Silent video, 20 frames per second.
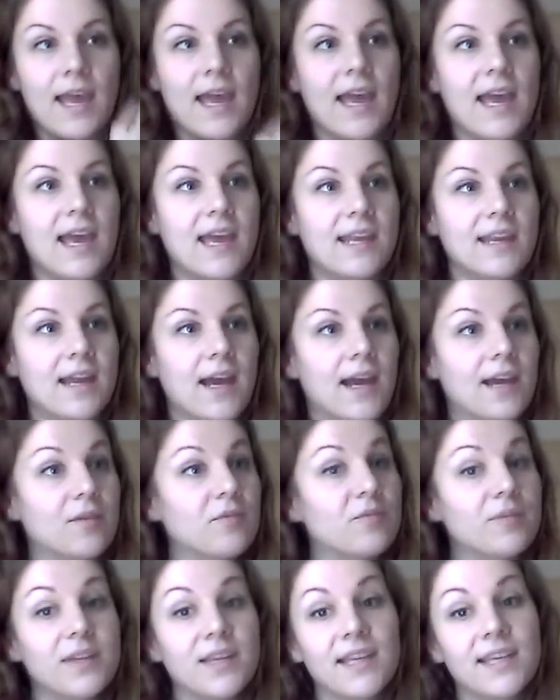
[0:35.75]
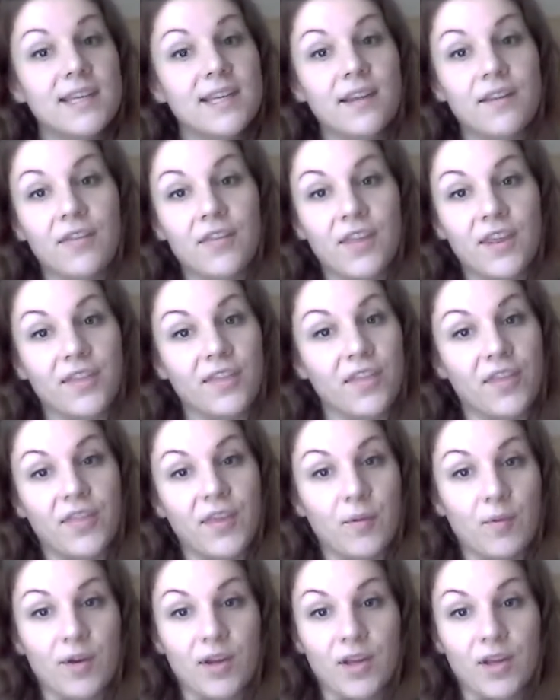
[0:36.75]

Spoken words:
And I really didn't think that they were